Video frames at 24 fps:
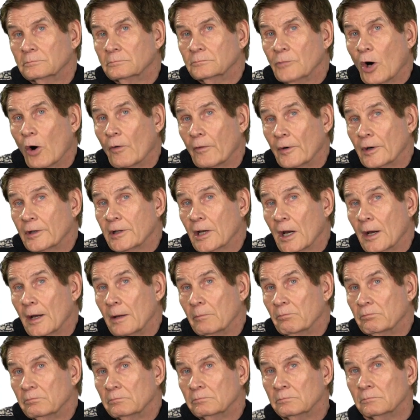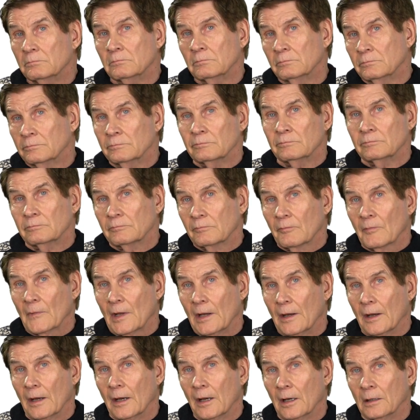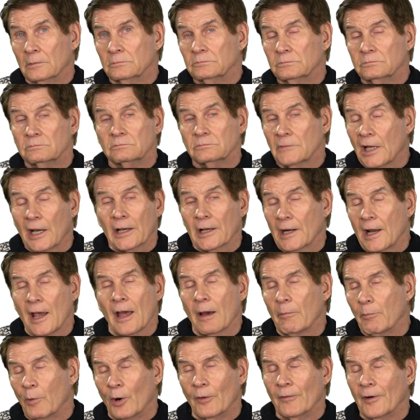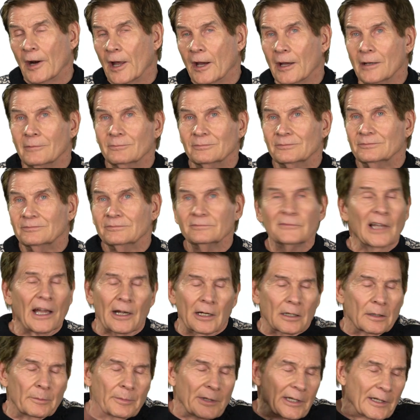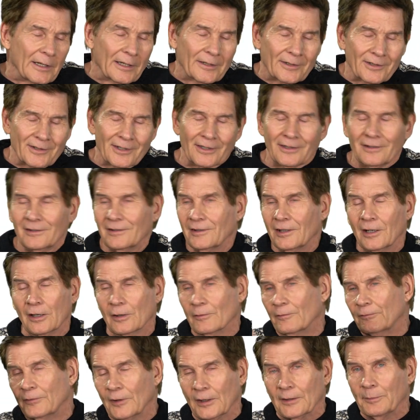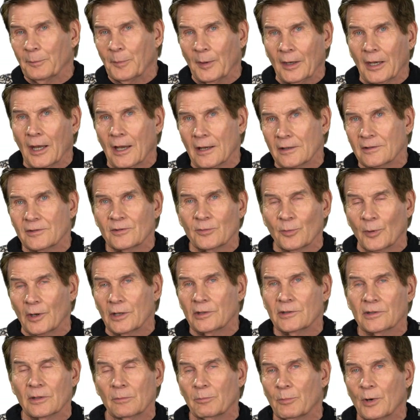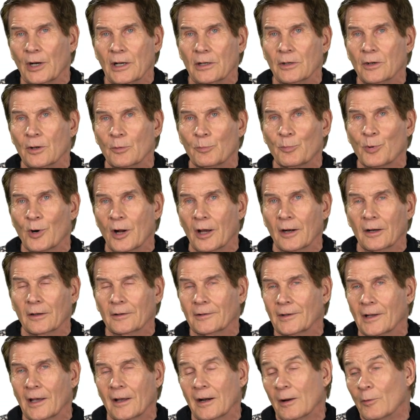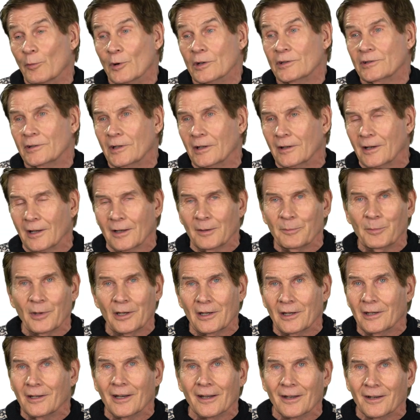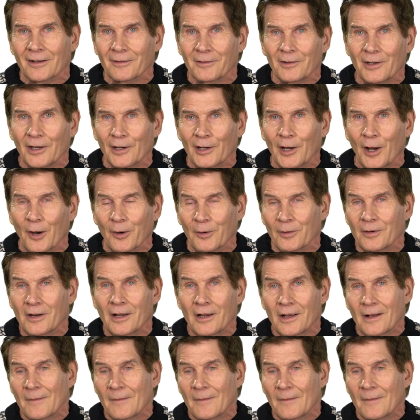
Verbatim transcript: over time. Uh, not going to happen overnight. Not going to be instant. You don't flip a light switch and bring new products out. I wish you did, but you didn't. You don't.